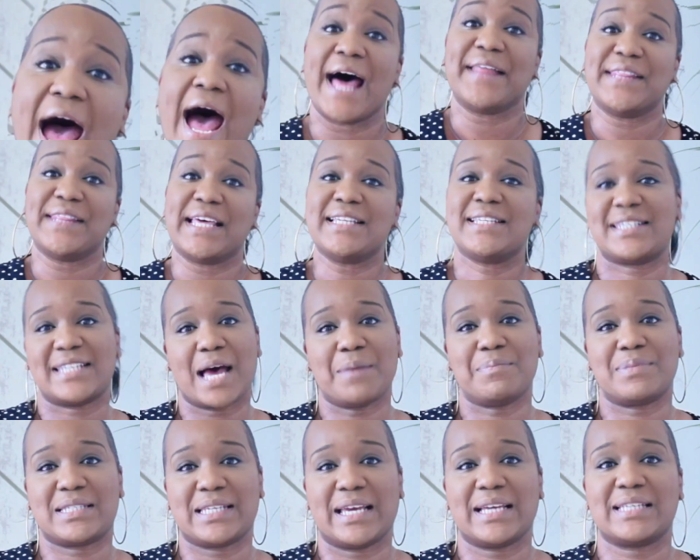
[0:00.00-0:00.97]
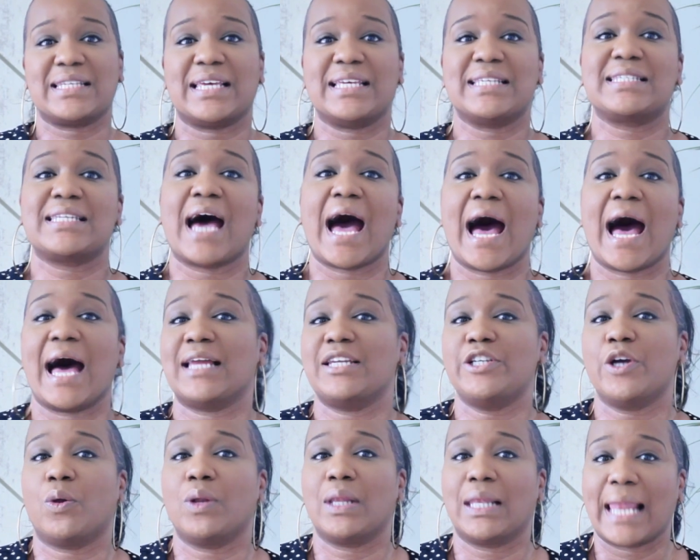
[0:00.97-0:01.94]
And then step 6 is to add
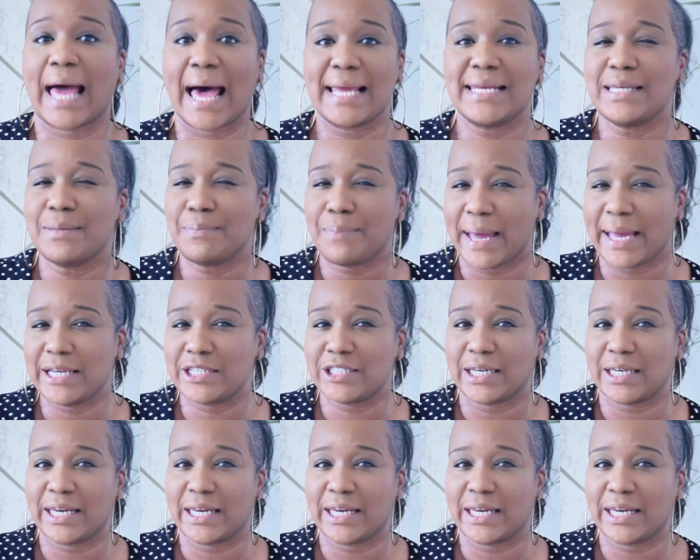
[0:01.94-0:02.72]
your landing page